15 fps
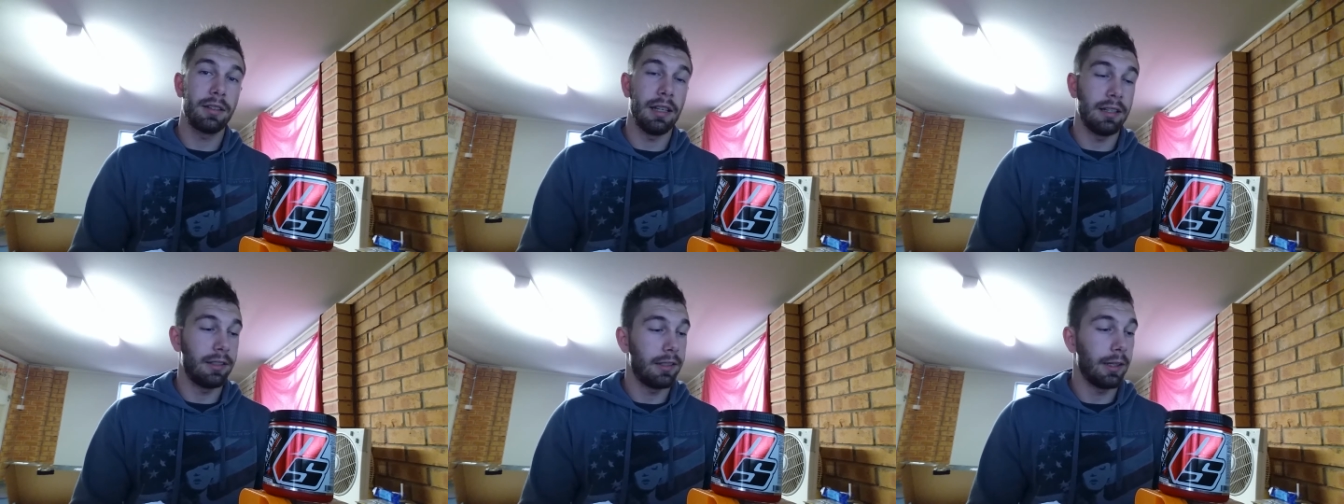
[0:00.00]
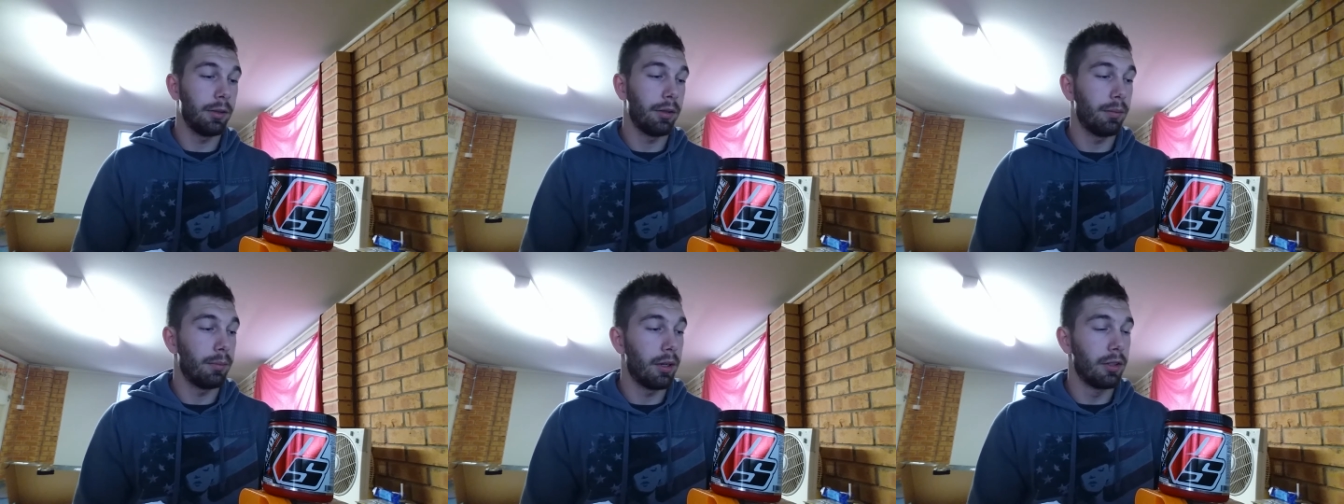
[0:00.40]
They
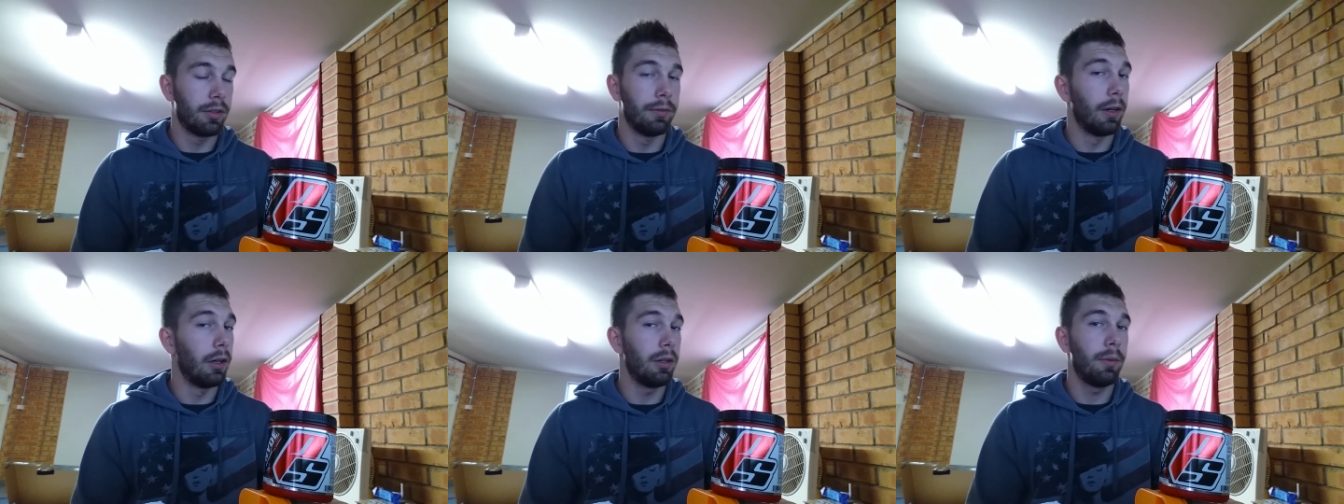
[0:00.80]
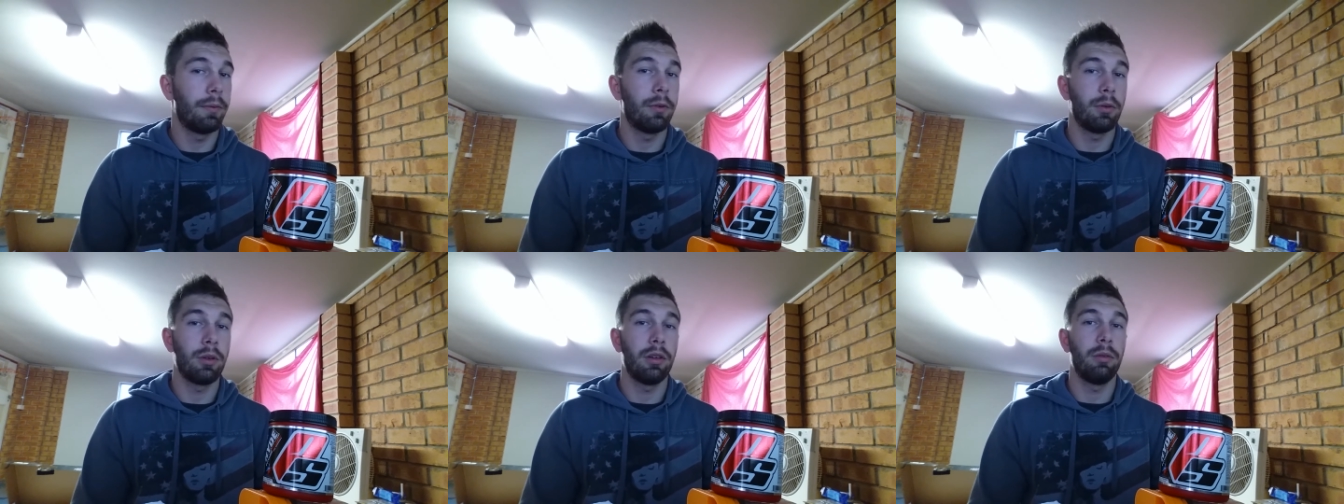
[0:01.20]
sell the most volume
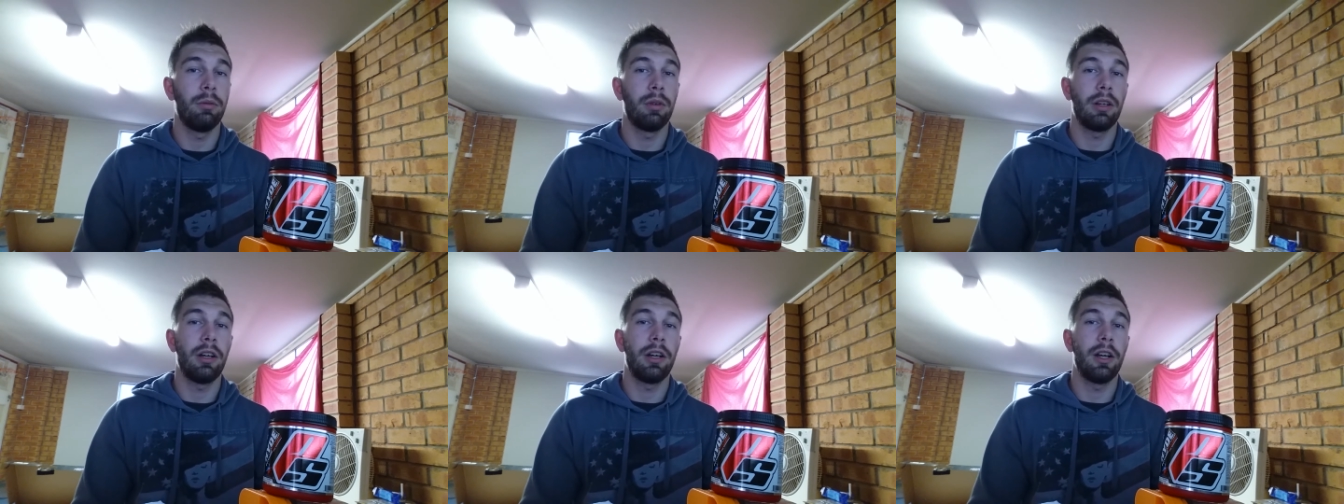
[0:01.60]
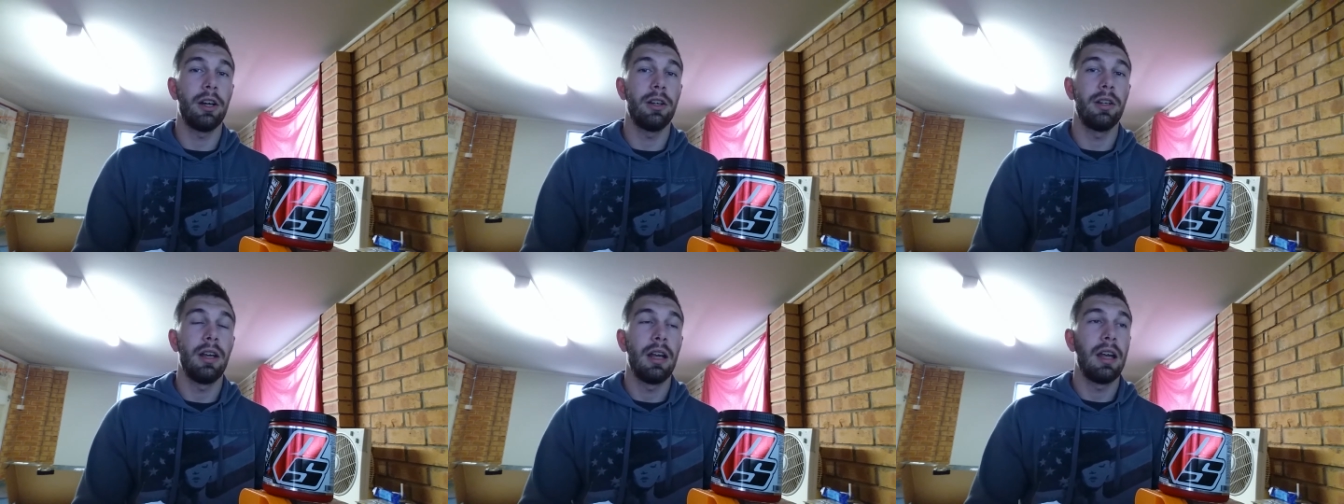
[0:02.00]
for what I
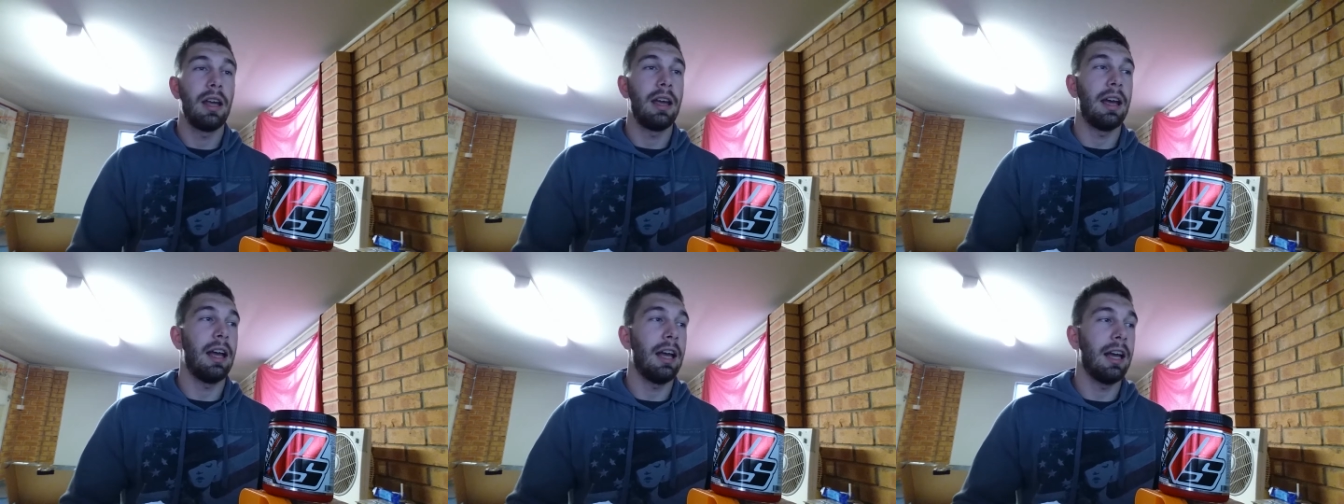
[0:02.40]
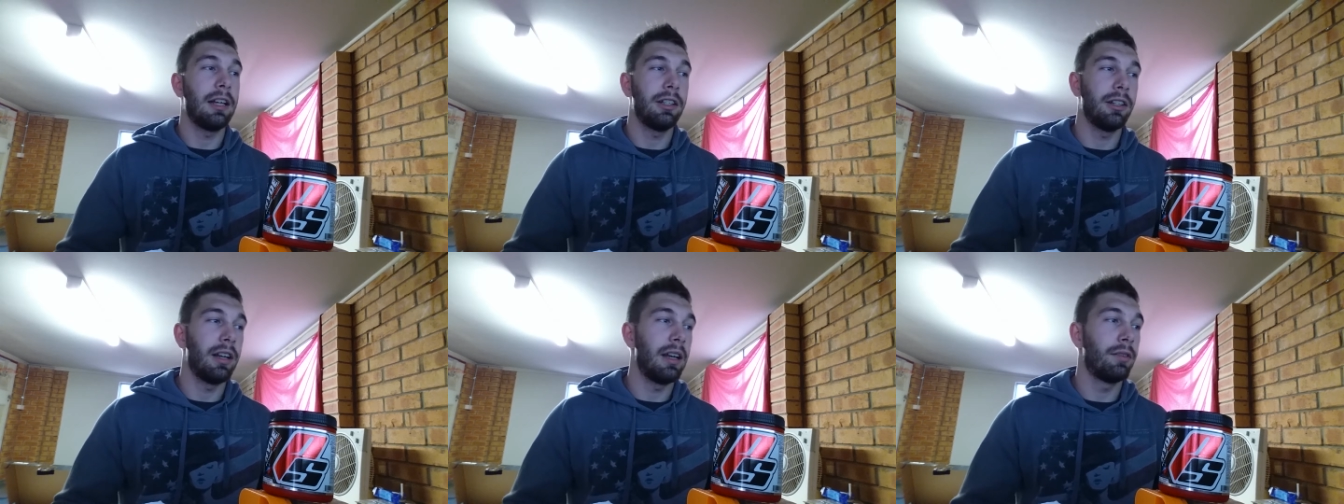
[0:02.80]
know,
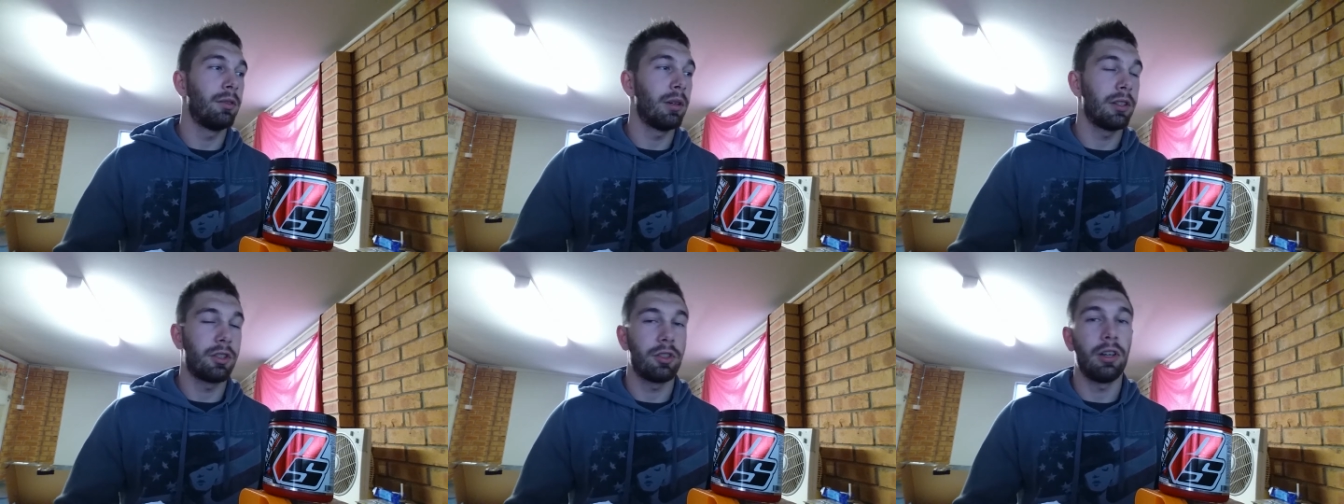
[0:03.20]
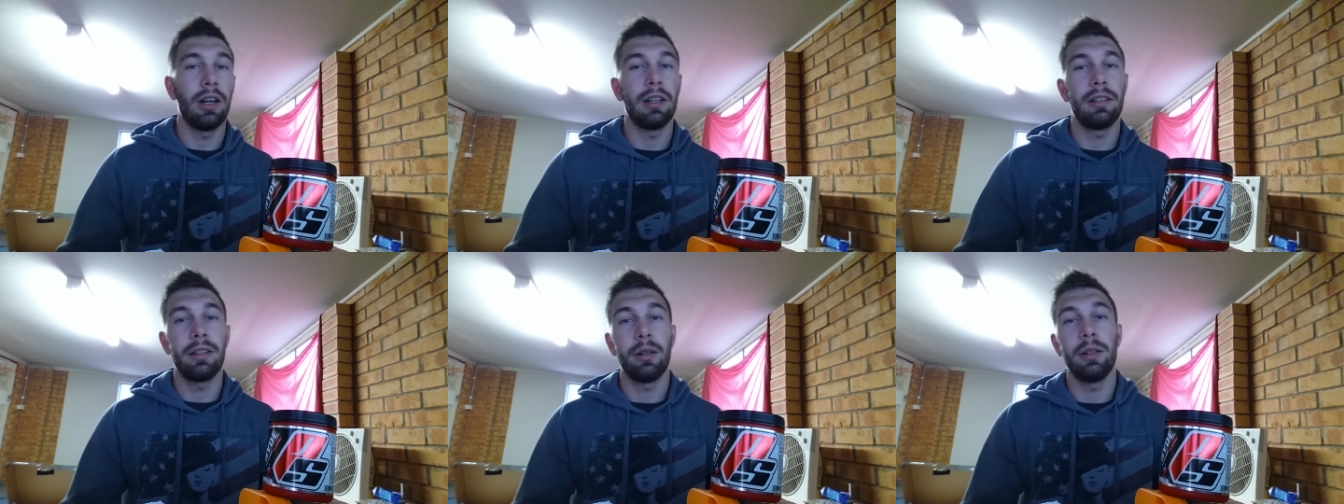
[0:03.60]
and, everyone's
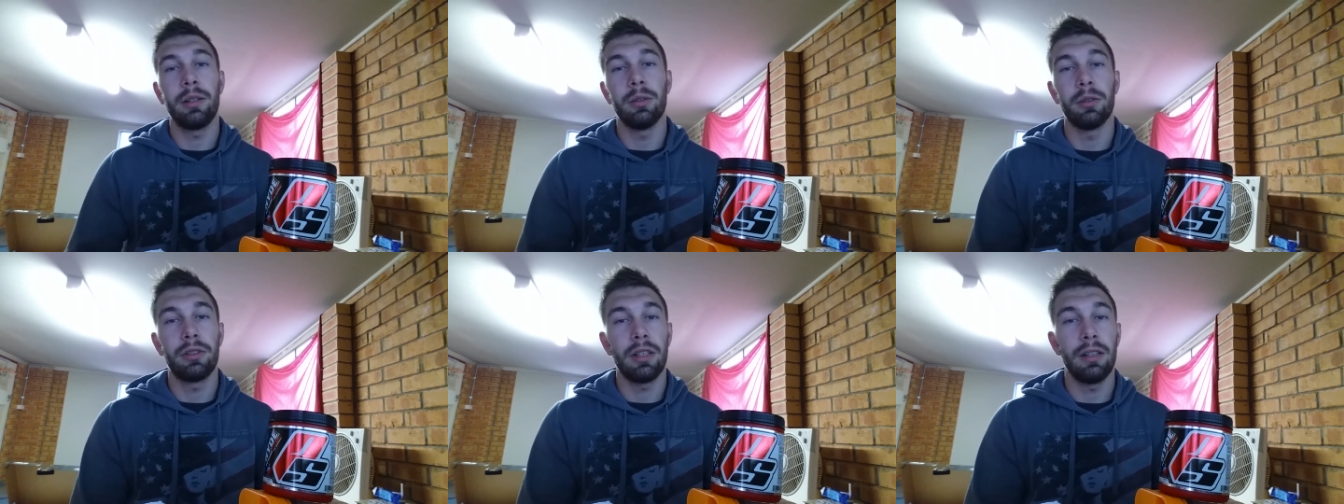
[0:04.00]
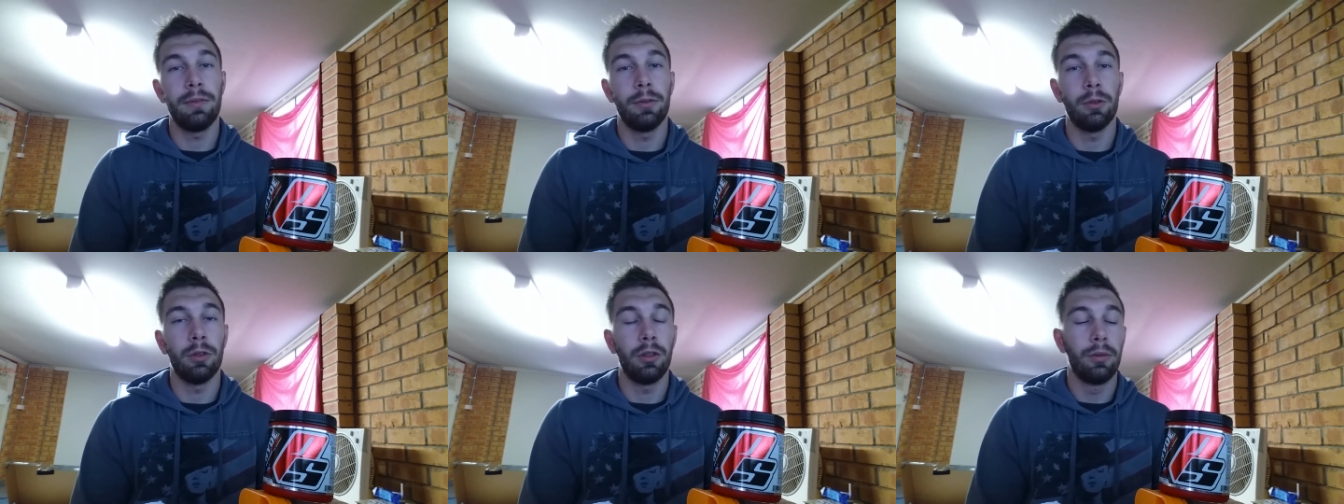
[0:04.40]
tried Cellucor
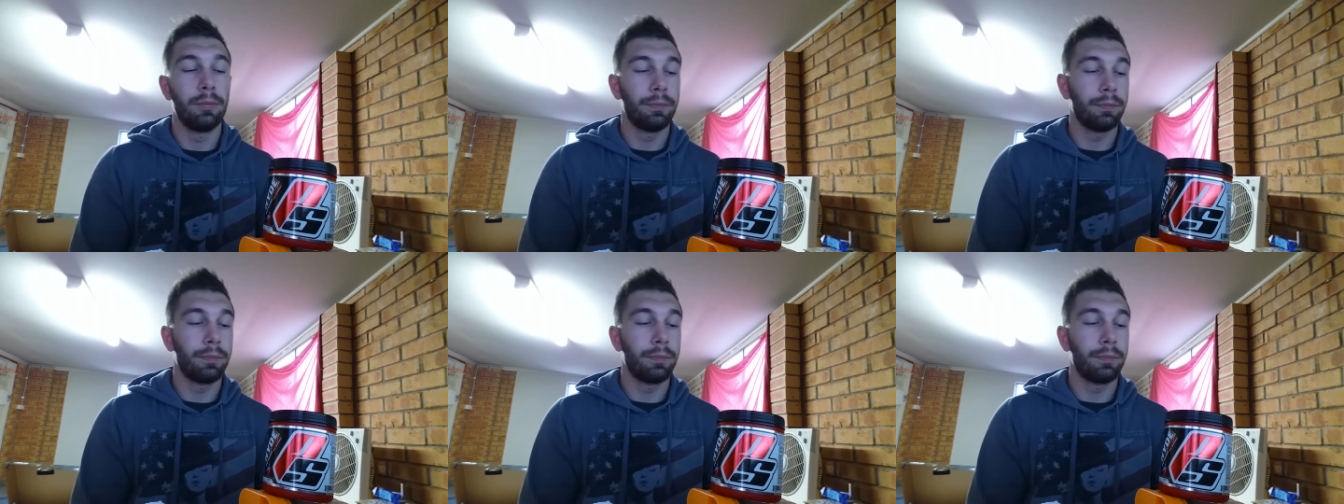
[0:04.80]
C4.